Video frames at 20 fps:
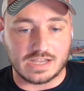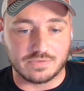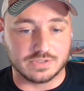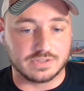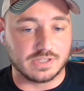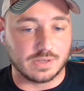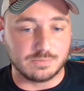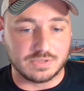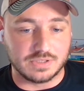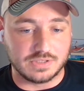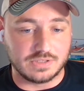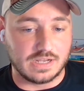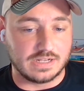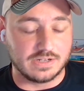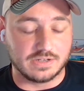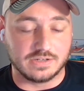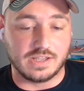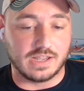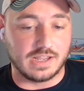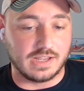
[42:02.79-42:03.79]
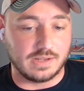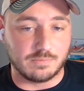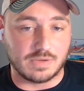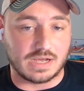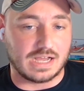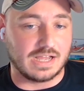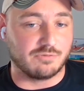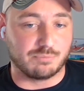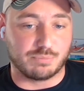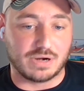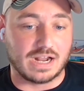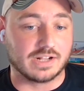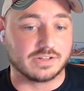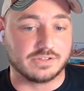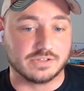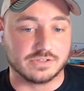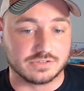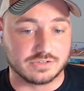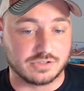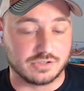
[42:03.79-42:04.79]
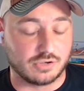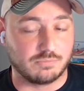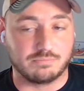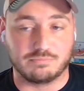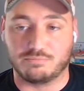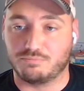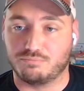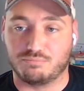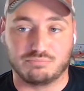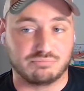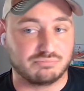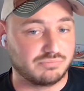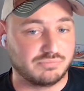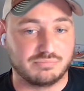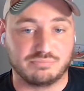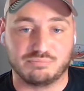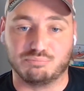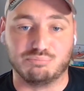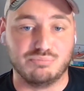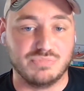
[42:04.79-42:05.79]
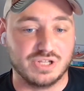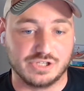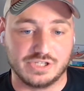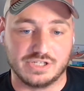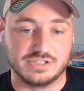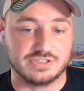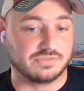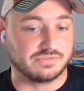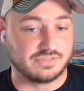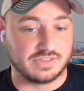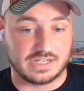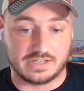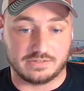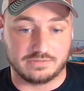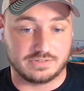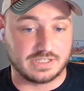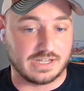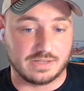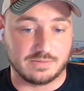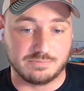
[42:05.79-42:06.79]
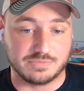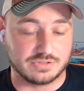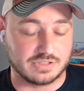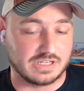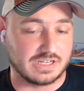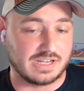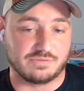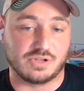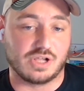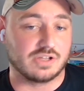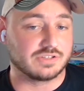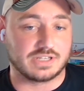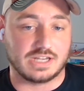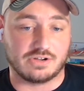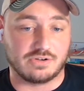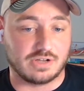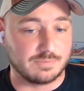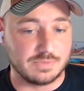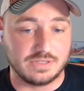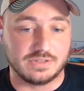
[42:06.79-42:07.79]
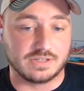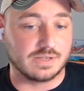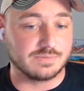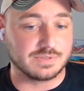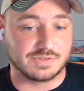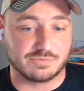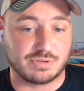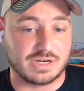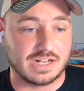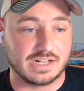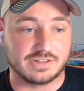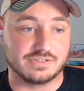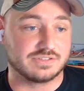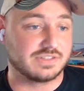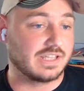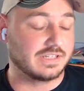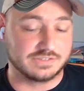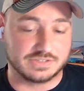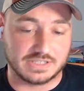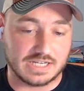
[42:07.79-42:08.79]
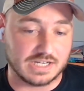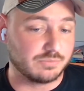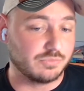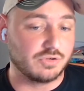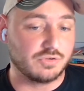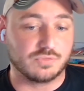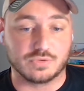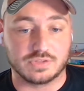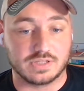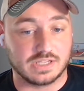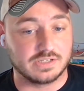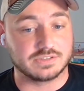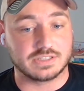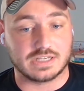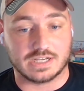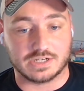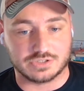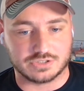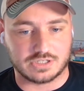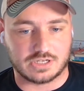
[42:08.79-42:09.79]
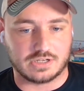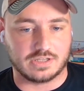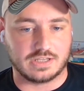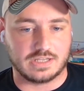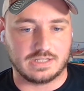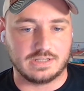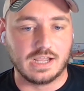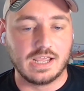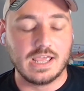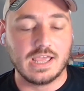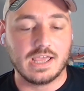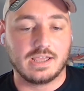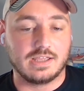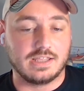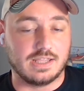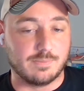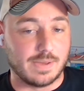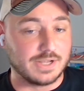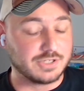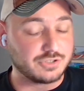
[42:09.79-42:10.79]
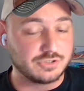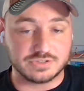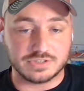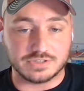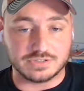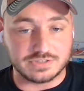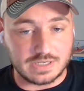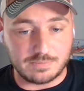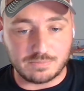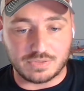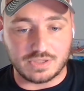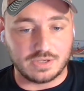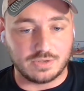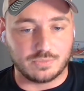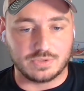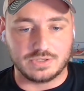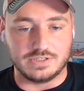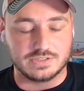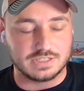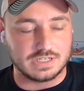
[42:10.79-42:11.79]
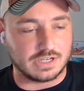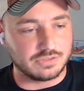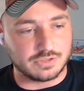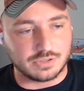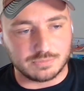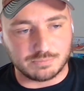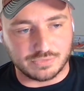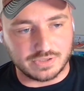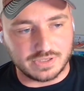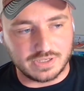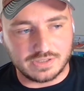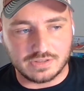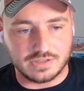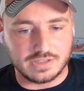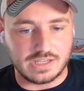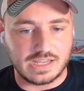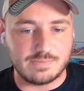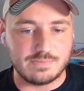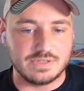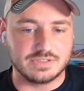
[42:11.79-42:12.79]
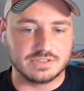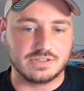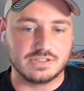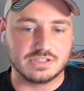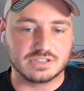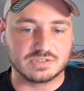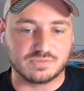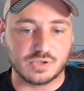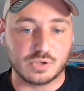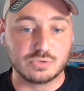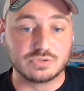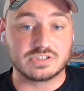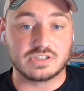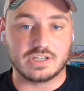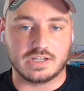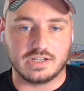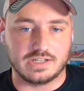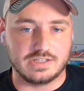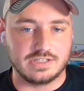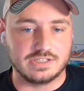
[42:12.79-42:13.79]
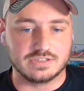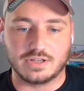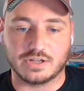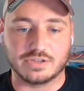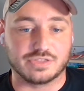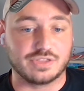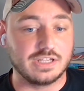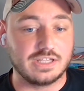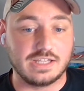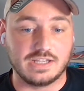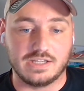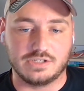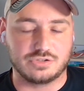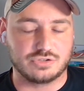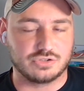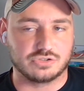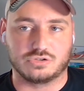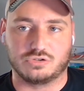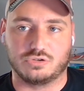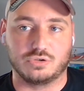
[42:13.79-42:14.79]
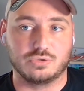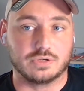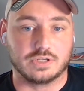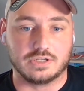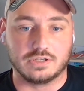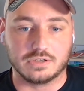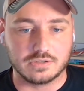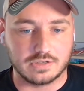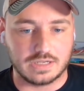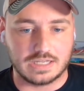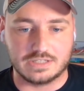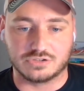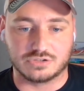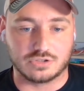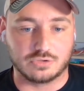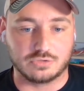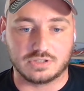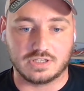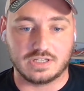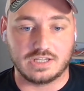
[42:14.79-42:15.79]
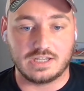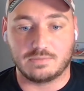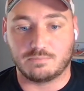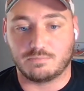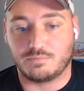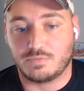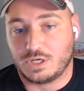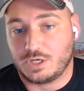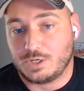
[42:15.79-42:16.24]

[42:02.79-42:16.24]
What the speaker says: attempted in a game, I've practiced millions of times. Like, I've lost count how many times I've practiced that exact move or the exact shot. And he mentions the same thing when he's out there playing in the game. He's in this flow state and he's not thinking, he's just doing. And so to him,